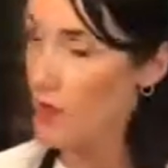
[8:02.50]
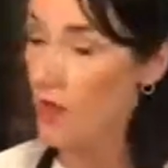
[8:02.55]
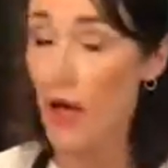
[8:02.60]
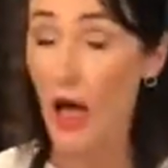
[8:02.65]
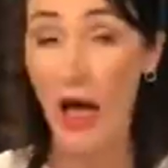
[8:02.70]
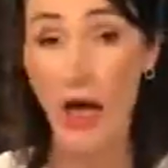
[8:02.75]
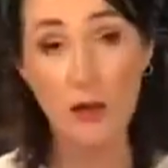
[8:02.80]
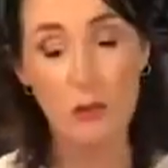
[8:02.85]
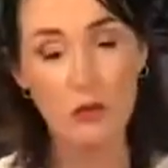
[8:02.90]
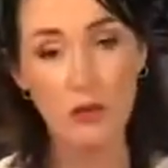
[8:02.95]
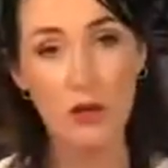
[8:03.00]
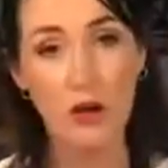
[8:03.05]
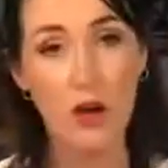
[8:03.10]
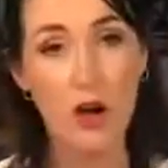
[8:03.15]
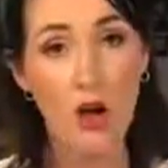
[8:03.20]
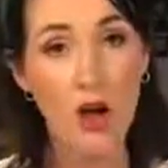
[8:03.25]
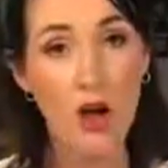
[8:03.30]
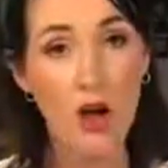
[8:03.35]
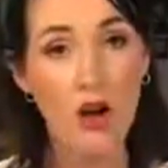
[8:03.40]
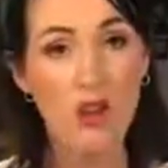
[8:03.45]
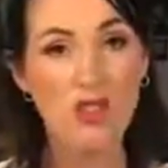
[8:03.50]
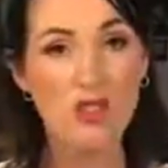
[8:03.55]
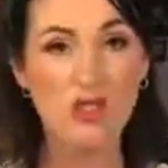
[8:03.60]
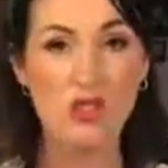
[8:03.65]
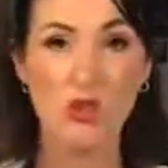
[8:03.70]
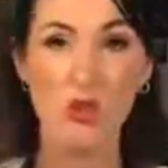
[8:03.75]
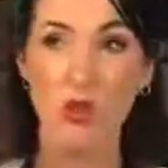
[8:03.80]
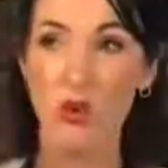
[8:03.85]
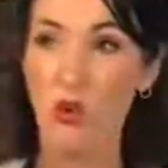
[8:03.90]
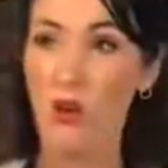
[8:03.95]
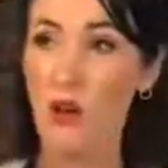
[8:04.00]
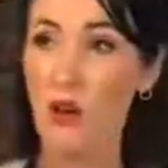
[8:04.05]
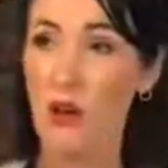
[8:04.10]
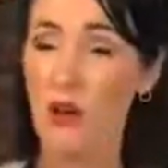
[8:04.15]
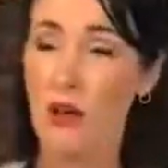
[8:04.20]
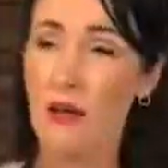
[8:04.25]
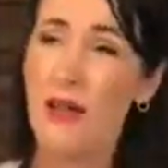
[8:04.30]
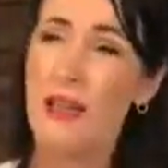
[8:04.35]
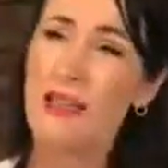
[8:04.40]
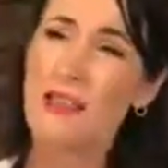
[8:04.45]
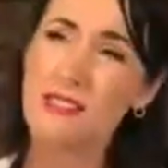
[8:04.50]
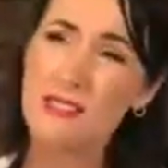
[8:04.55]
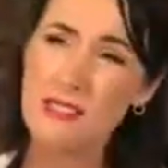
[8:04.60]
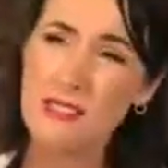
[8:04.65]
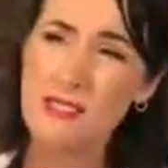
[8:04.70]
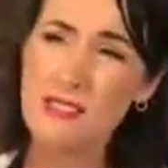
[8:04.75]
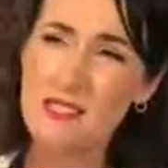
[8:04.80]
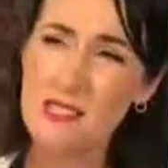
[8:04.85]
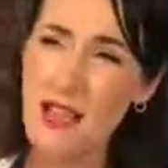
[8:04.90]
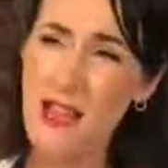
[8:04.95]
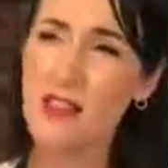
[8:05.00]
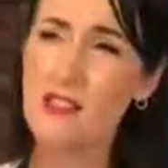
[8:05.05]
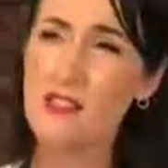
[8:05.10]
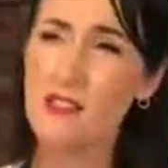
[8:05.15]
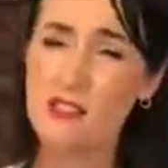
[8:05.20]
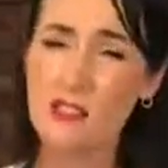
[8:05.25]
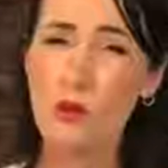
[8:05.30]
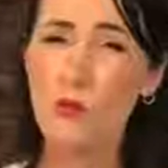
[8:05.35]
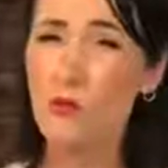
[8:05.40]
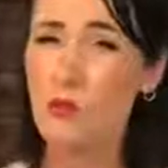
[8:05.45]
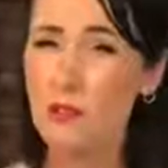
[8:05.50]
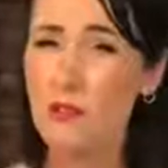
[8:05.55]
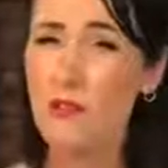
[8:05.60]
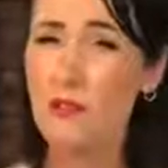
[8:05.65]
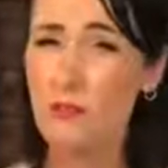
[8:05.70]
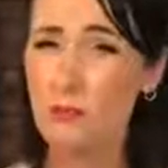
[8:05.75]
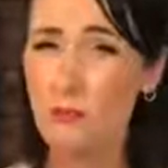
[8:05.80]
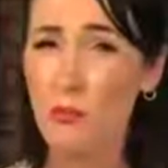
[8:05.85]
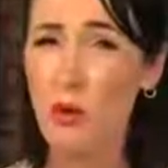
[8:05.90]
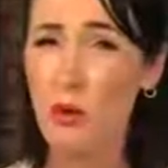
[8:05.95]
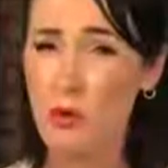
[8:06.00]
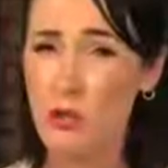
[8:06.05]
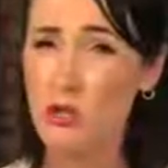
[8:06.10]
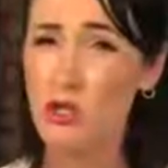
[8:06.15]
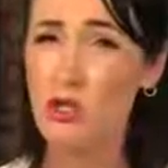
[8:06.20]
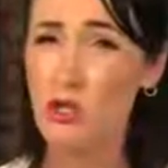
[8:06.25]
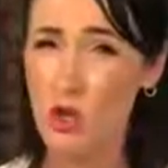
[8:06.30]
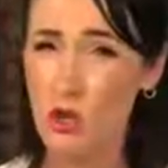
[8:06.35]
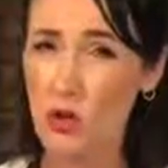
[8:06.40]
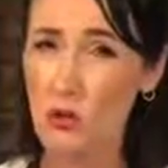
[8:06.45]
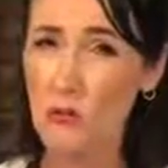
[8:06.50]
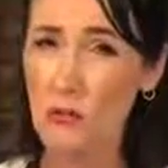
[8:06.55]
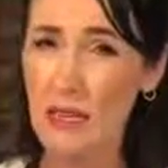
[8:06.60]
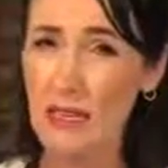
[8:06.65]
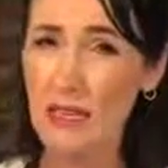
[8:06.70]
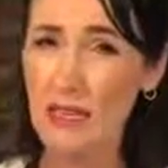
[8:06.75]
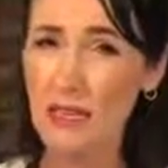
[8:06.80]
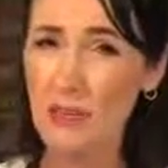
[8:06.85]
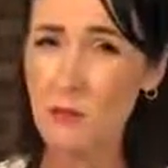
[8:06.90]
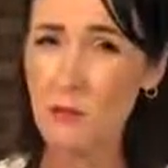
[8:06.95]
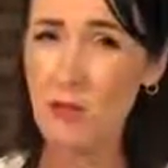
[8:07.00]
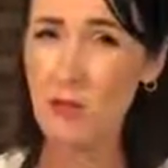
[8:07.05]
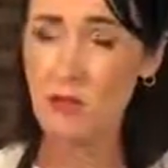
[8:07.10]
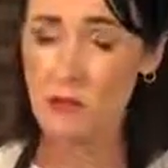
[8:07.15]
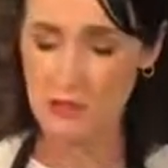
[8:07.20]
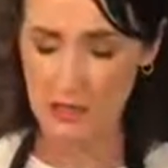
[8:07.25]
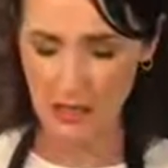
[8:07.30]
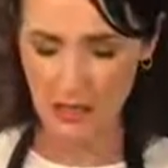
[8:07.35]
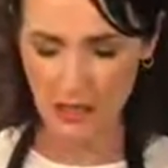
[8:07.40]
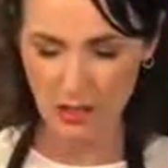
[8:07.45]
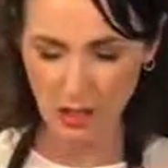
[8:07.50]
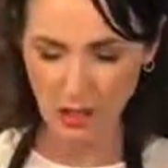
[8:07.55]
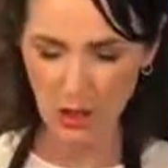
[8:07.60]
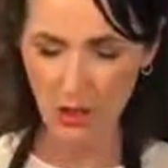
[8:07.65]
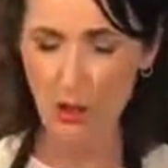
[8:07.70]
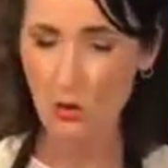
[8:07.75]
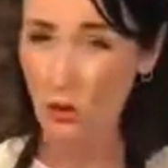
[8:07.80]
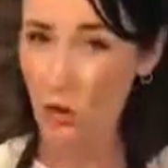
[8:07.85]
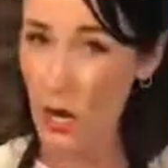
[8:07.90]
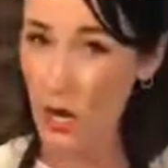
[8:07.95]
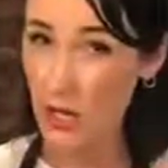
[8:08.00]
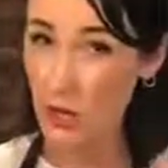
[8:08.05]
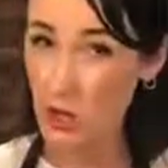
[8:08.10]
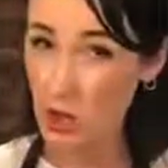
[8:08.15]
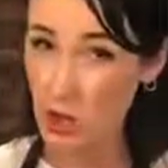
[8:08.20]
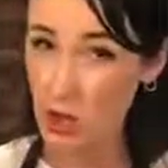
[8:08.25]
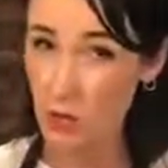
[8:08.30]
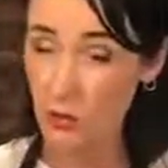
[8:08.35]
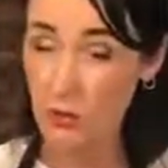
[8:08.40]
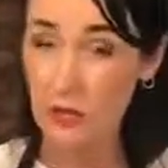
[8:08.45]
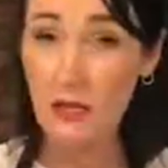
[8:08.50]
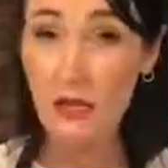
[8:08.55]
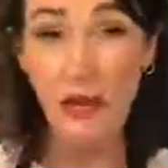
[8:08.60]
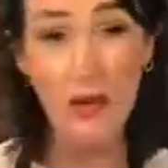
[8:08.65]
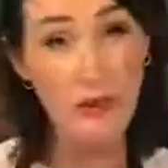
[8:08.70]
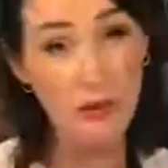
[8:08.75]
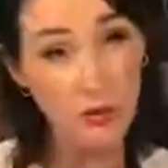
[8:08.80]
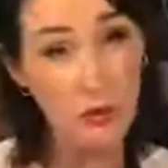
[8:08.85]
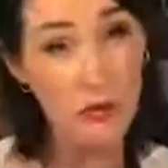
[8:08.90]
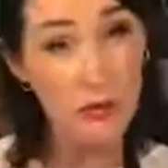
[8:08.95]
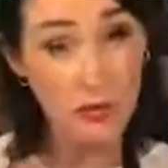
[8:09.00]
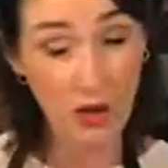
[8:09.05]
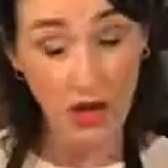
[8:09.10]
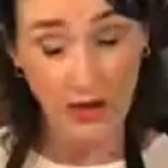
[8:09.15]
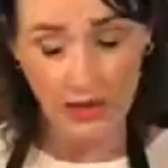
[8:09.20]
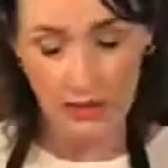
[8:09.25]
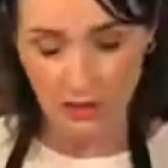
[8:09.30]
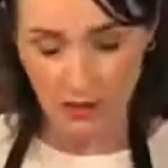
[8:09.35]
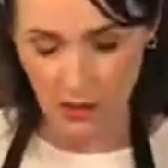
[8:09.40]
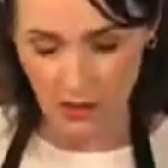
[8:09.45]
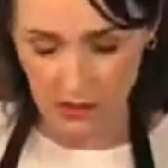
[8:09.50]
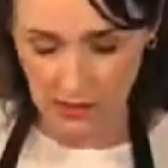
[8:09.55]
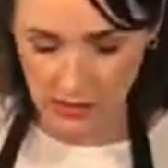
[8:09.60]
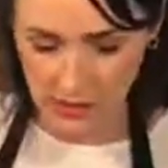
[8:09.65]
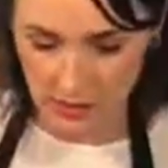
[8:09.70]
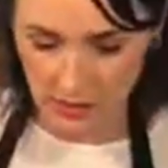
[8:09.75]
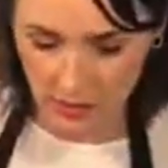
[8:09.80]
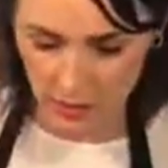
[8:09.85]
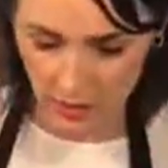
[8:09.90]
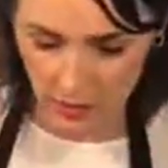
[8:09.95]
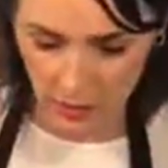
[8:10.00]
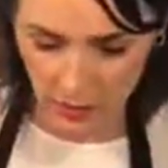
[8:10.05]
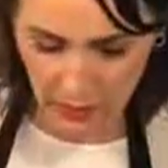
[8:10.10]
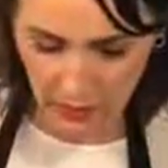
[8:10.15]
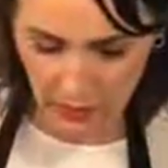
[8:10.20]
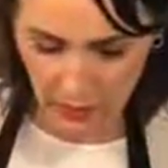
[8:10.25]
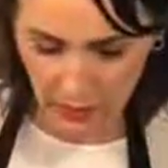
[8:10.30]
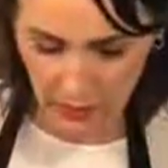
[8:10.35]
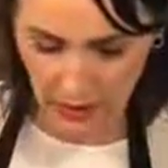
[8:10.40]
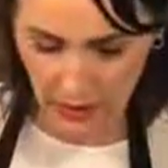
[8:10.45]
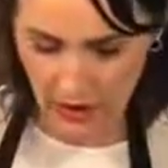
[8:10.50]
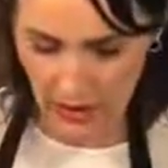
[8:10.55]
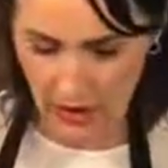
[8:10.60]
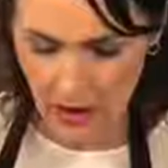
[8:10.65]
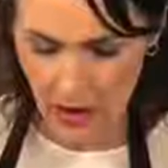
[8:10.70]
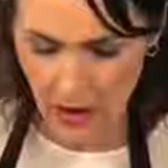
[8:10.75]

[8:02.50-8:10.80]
apricots or dates, I wouldn't put too many in because they can go quite chewy. If you finely dice them, they'd be okay. A